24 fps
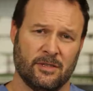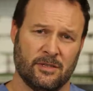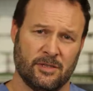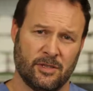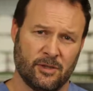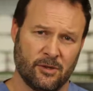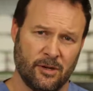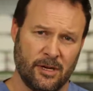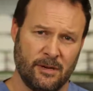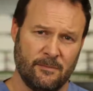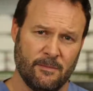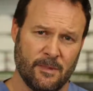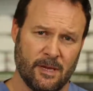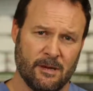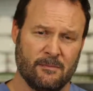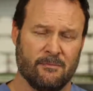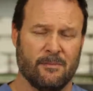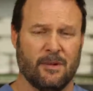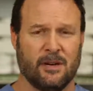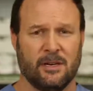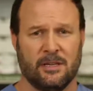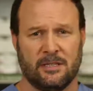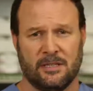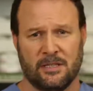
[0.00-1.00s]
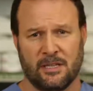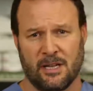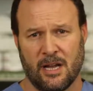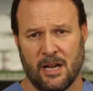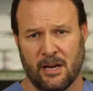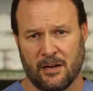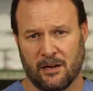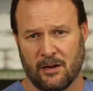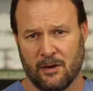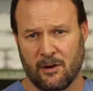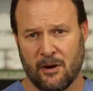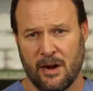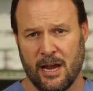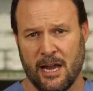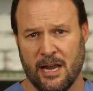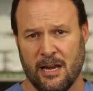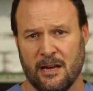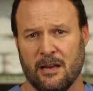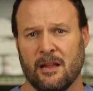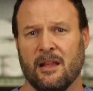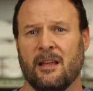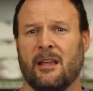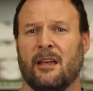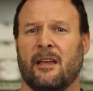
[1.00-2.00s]
a treatment, but it's not
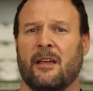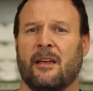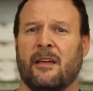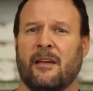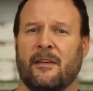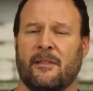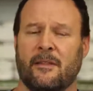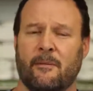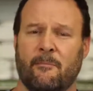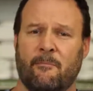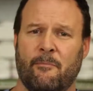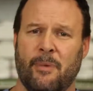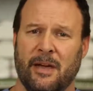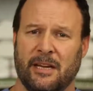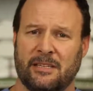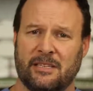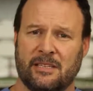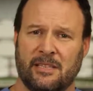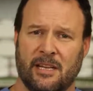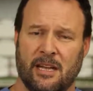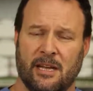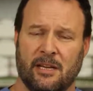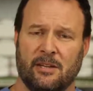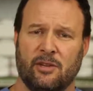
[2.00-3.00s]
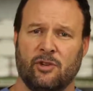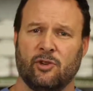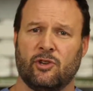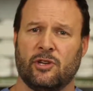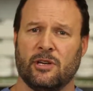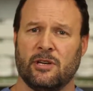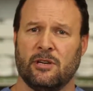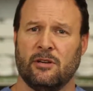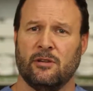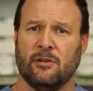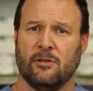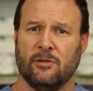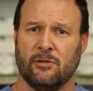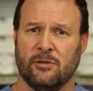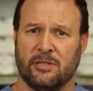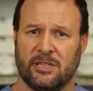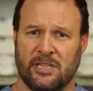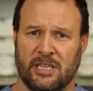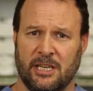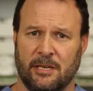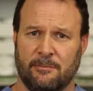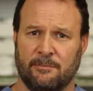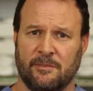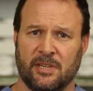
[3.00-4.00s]
great. And the best thing you can do is
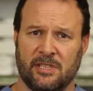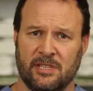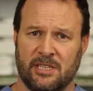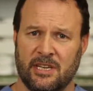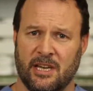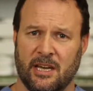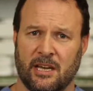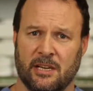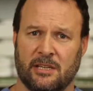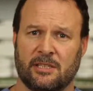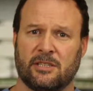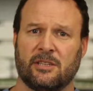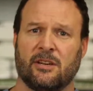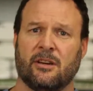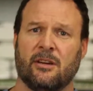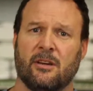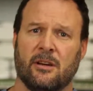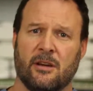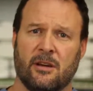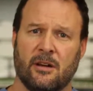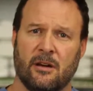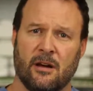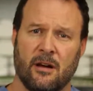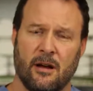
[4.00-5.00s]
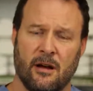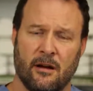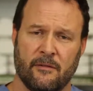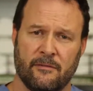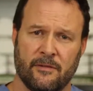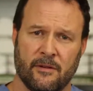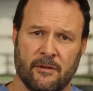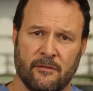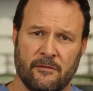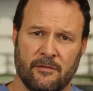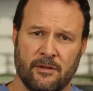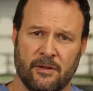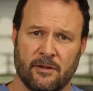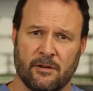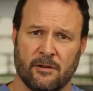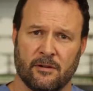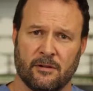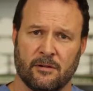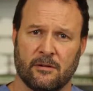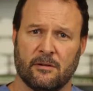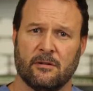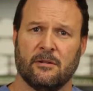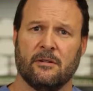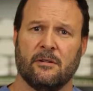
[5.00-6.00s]
keep the ticks off of
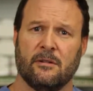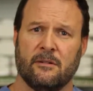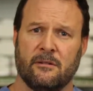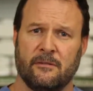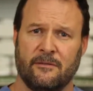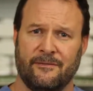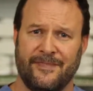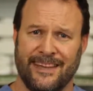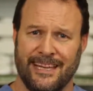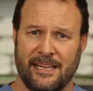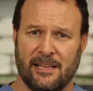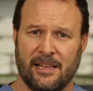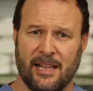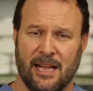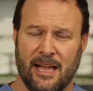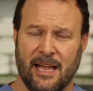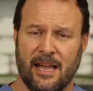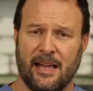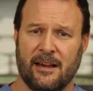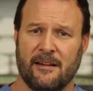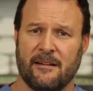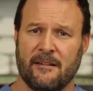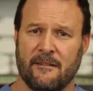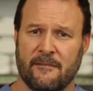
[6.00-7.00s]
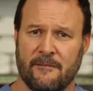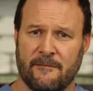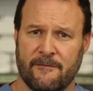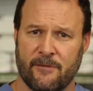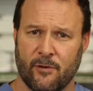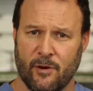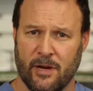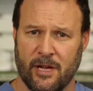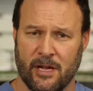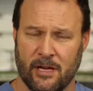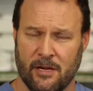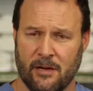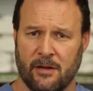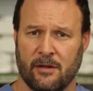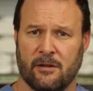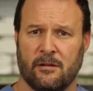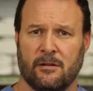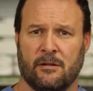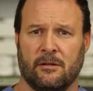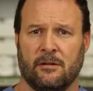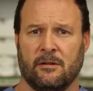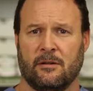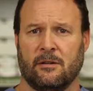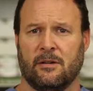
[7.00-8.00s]
your feline friend.
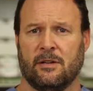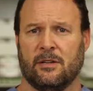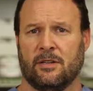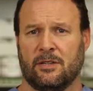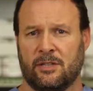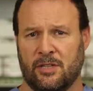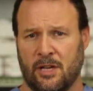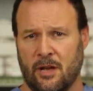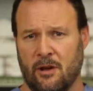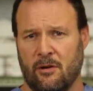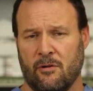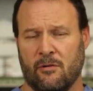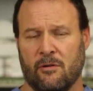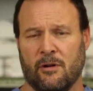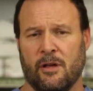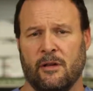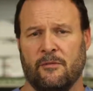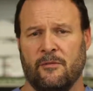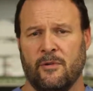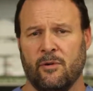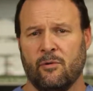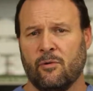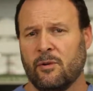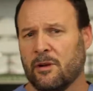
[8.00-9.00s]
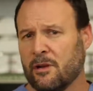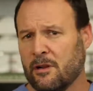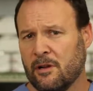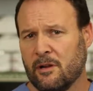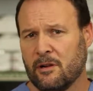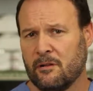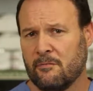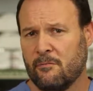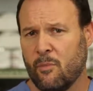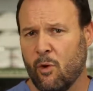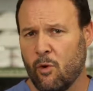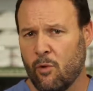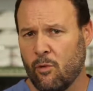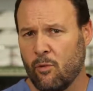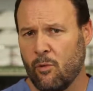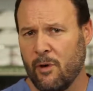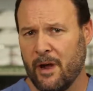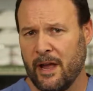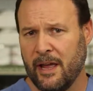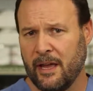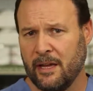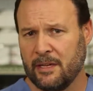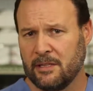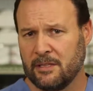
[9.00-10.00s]
So if you want to learn more
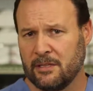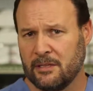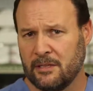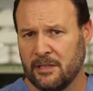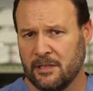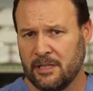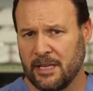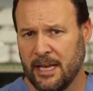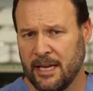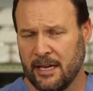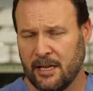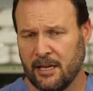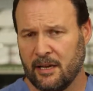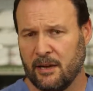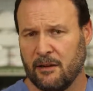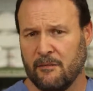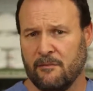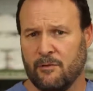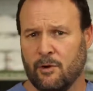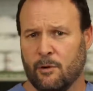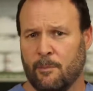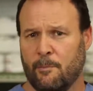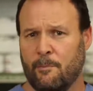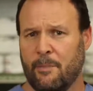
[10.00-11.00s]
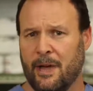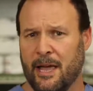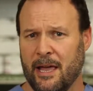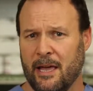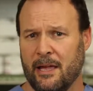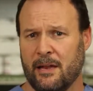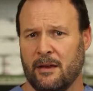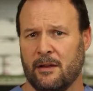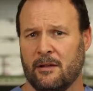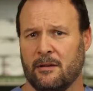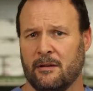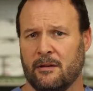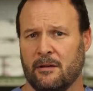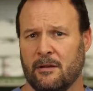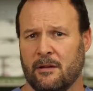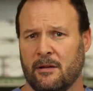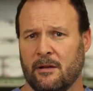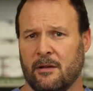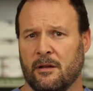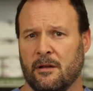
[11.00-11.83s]
ways to take care of your pet,